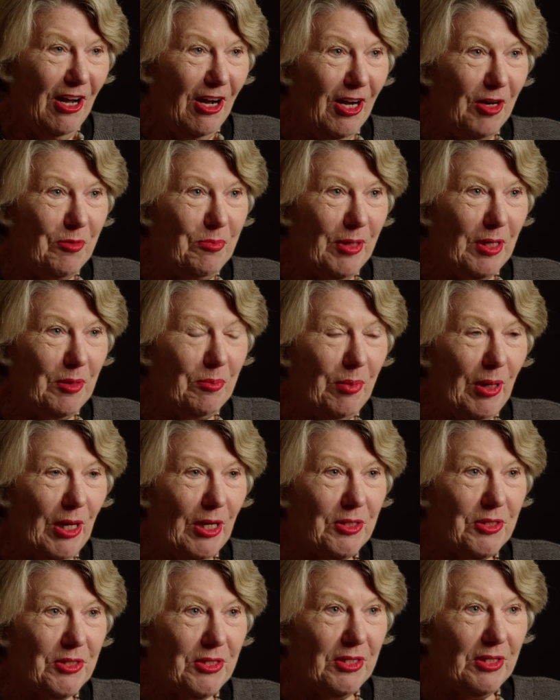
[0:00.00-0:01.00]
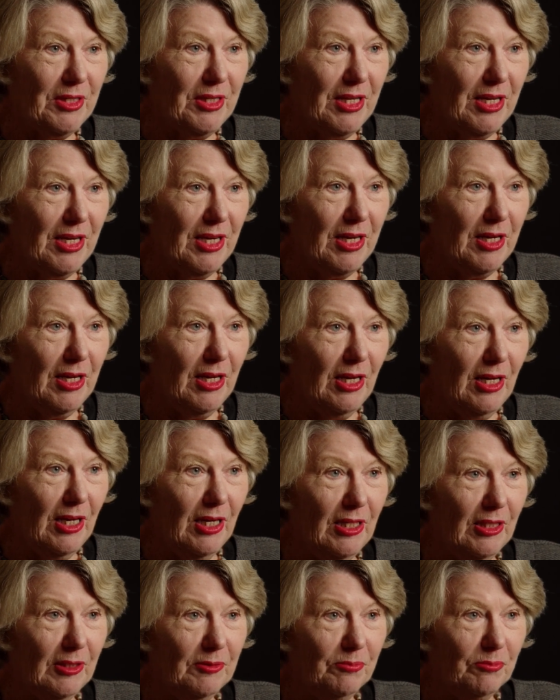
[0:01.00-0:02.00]
I'd been posted there
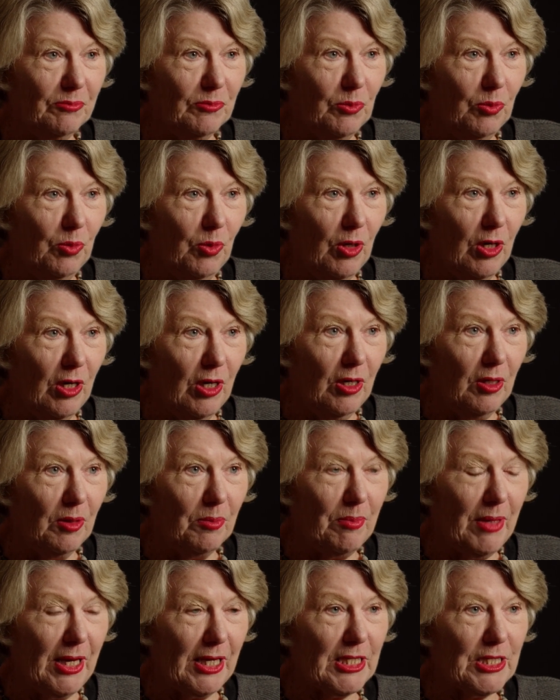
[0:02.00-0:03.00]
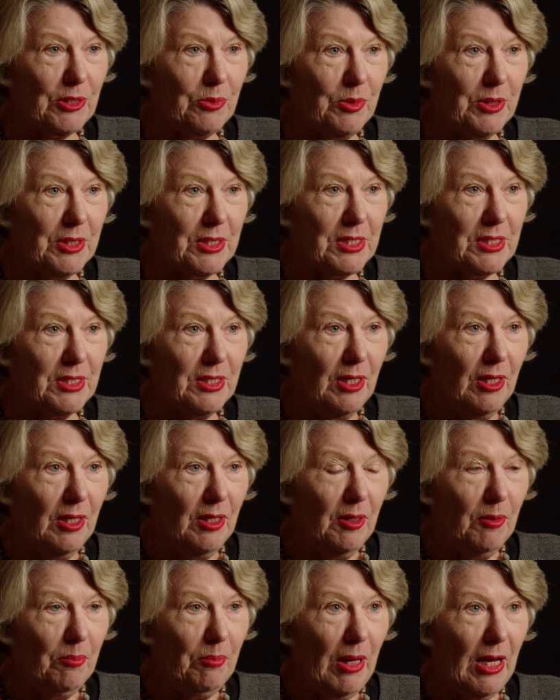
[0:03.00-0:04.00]
um, while Max was
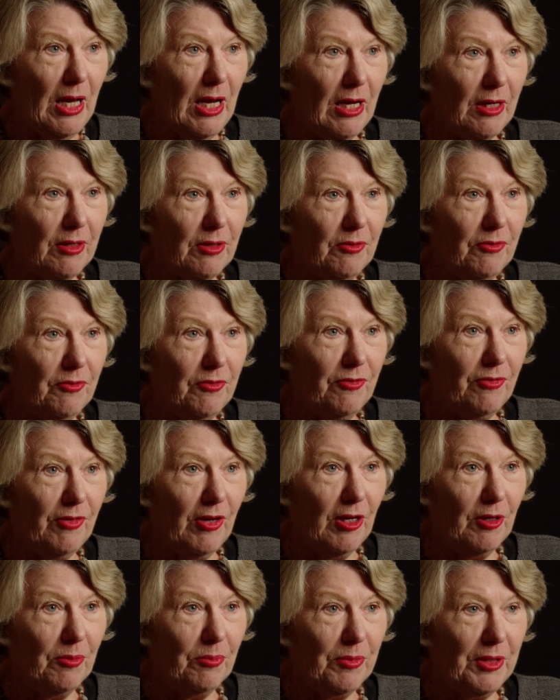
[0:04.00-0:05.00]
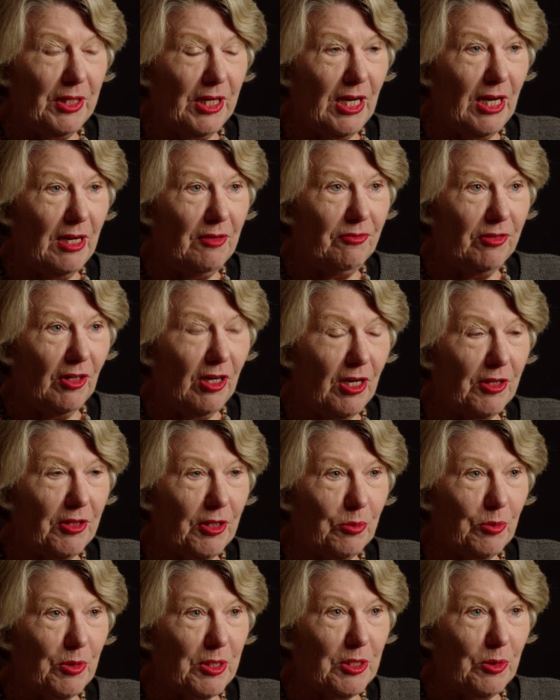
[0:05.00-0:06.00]
part of um, the A flight
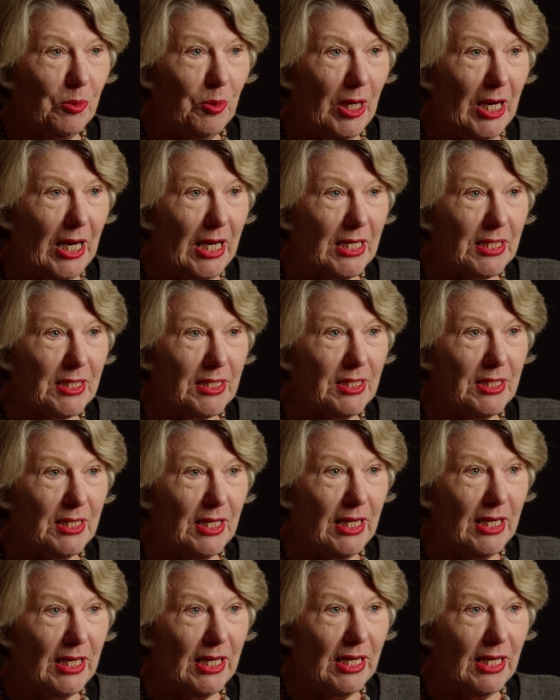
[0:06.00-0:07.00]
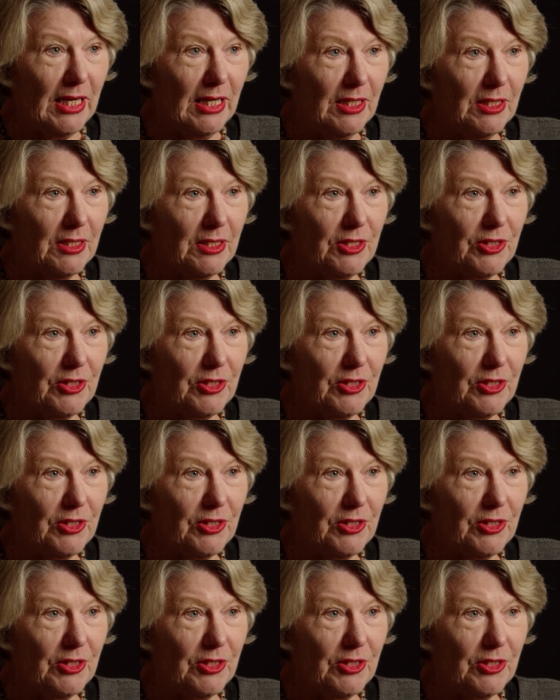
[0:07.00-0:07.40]
that was away at sea.